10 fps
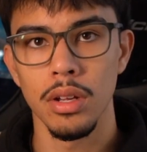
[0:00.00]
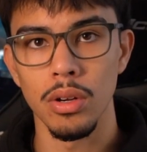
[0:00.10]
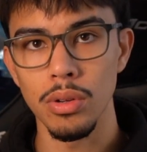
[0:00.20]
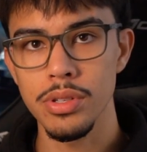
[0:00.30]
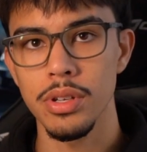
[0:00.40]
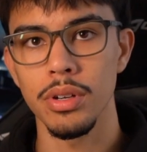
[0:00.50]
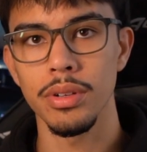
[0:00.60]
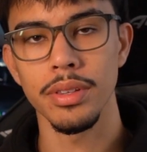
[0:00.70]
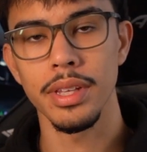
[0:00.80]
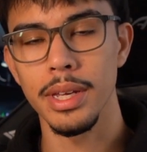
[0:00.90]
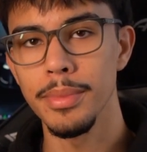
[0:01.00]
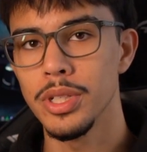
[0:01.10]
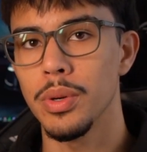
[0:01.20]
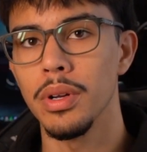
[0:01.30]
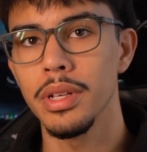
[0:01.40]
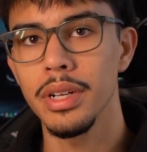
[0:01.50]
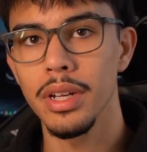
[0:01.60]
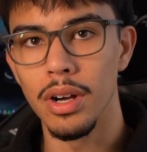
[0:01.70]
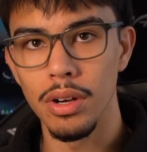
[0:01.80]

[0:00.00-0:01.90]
Also, the image quality